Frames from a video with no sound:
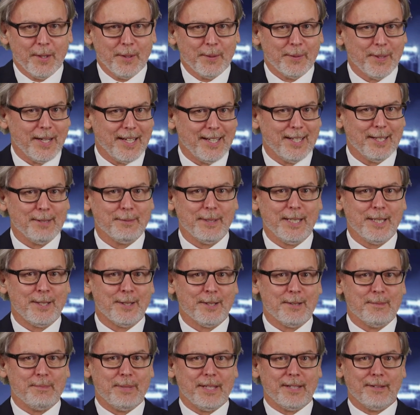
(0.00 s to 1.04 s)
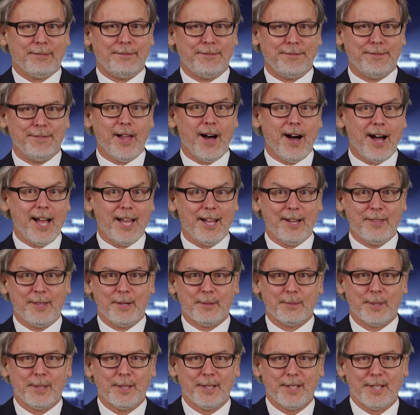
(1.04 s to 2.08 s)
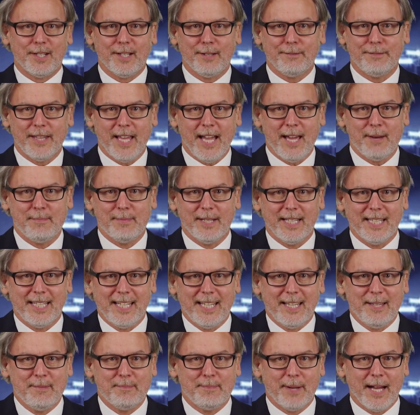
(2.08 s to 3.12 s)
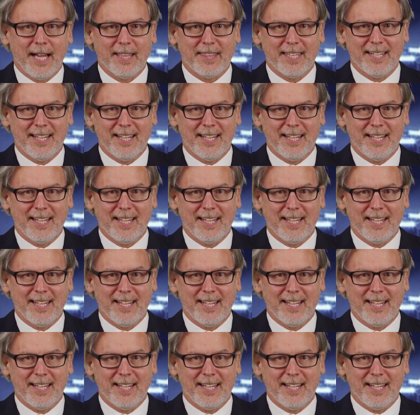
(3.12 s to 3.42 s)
Well, we couldn't be a fly on the wall for that meeting, but